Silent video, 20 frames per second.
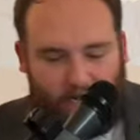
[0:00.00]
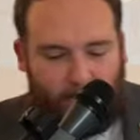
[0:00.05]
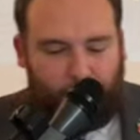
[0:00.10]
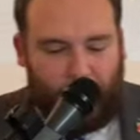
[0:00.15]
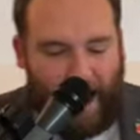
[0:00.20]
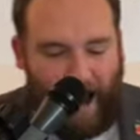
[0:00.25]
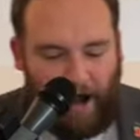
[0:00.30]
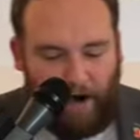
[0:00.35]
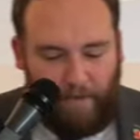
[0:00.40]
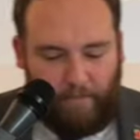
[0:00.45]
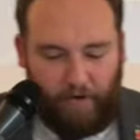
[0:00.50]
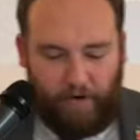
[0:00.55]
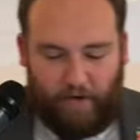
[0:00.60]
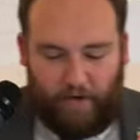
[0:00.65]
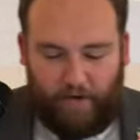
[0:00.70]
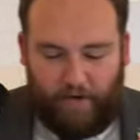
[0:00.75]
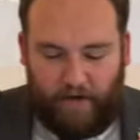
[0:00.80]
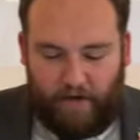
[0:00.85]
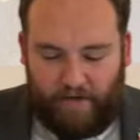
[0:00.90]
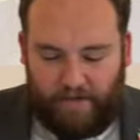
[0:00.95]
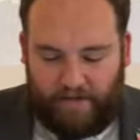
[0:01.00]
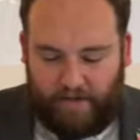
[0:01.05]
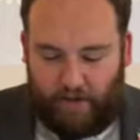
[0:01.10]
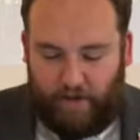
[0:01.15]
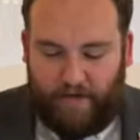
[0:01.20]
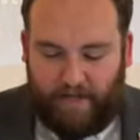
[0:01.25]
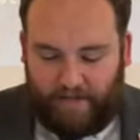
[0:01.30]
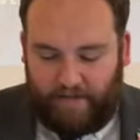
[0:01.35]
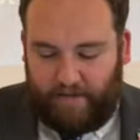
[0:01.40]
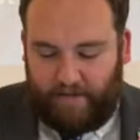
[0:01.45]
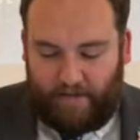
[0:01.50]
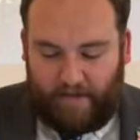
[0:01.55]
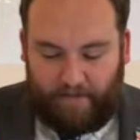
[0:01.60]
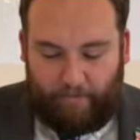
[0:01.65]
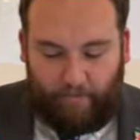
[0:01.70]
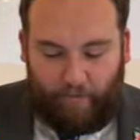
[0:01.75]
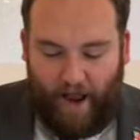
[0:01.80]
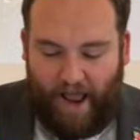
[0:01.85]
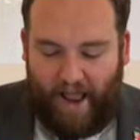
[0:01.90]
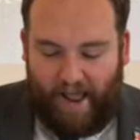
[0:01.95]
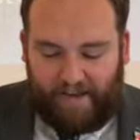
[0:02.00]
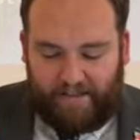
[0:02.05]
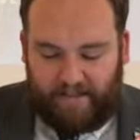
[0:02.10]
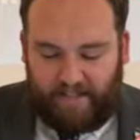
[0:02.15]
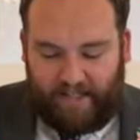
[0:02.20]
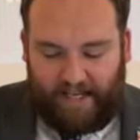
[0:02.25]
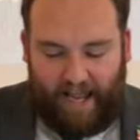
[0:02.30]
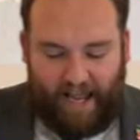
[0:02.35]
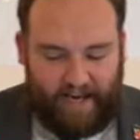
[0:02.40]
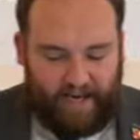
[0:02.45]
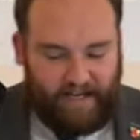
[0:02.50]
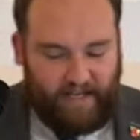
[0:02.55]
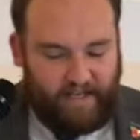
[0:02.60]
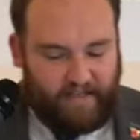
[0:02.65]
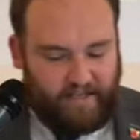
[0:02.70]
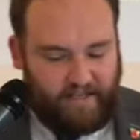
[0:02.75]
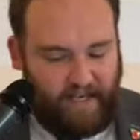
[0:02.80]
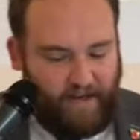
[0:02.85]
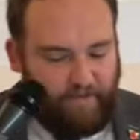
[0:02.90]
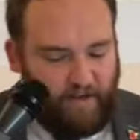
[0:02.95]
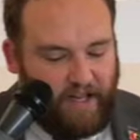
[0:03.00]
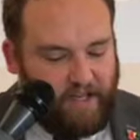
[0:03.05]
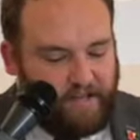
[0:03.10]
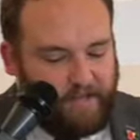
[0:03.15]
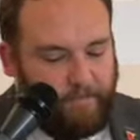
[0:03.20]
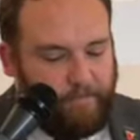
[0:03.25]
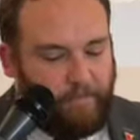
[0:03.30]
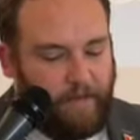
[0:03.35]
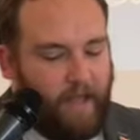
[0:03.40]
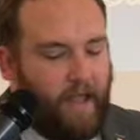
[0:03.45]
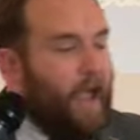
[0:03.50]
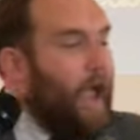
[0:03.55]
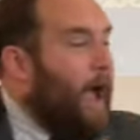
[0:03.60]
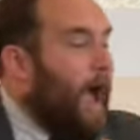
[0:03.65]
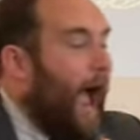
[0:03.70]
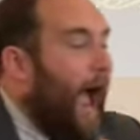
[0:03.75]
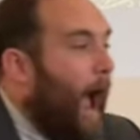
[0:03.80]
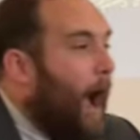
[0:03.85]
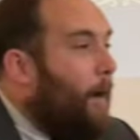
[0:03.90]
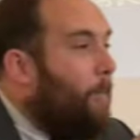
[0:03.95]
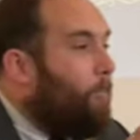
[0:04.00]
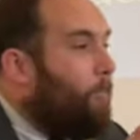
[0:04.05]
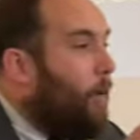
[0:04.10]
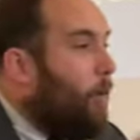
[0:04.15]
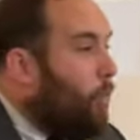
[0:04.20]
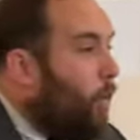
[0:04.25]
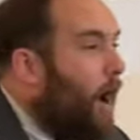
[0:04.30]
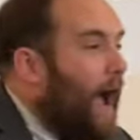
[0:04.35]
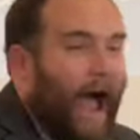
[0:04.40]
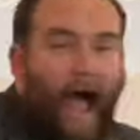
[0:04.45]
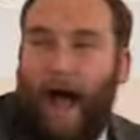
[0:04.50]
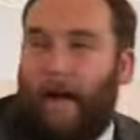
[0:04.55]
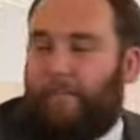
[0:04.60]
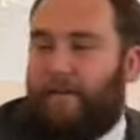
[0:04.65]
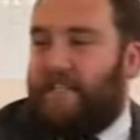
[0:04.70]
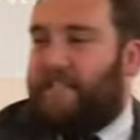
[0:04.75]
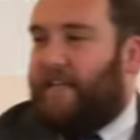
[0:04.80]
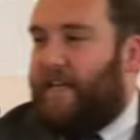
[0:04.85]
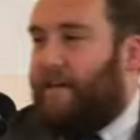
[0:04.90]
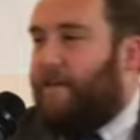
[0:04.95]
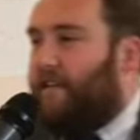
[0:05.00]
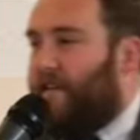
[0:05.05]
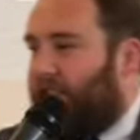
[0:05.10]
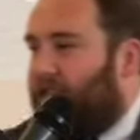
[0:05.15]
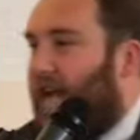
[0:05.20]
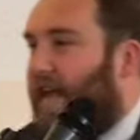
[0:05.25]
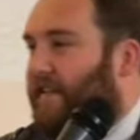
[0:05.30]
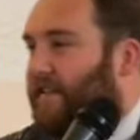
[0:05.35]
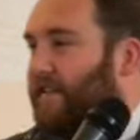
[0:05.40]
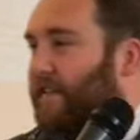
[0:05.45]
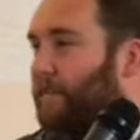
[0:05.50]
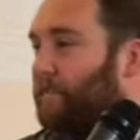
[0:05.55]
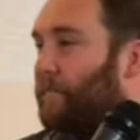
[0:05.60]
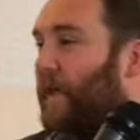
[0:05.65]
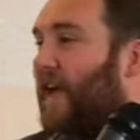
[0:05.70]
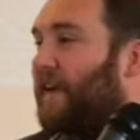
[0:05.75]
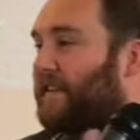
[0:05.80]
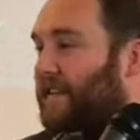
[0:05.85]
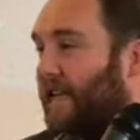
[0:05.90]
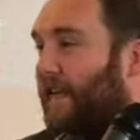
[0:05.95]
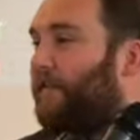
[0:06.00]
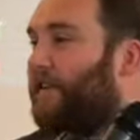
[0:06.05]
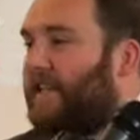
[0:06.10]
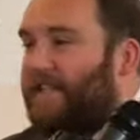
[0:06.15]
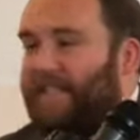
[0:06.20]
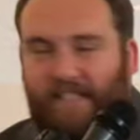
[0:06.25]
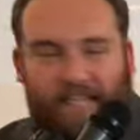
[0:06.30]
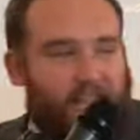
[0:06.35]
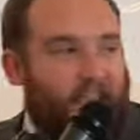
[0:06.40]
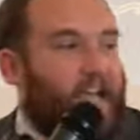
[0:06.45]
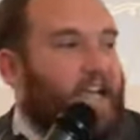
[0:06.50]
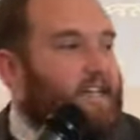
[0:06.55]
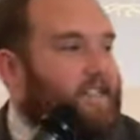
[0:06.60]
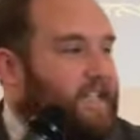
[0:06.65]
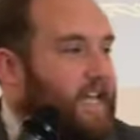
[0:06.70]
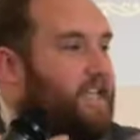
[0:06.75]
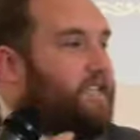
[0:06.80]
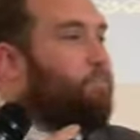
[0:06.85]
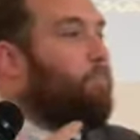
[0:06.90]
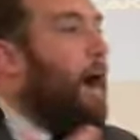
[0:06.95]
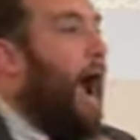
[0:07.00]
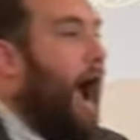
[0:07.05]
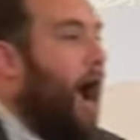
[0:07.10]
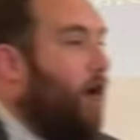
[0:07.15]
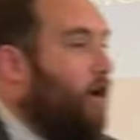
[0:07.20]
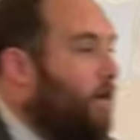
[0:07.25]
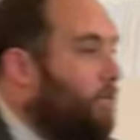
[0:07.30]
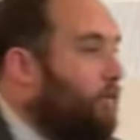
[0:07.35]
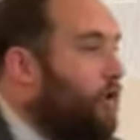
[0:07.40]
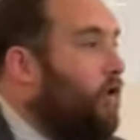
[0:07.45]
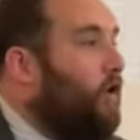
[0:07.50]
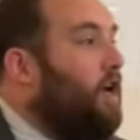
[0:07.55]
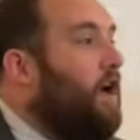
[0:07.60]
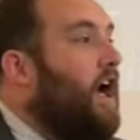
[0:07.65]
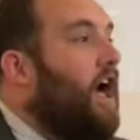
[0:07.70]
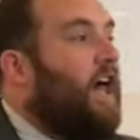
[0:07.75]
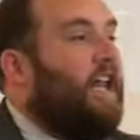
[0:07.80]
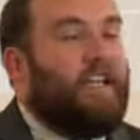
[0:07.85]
a parable to his friend King David. But what happens here is this. David takes this parable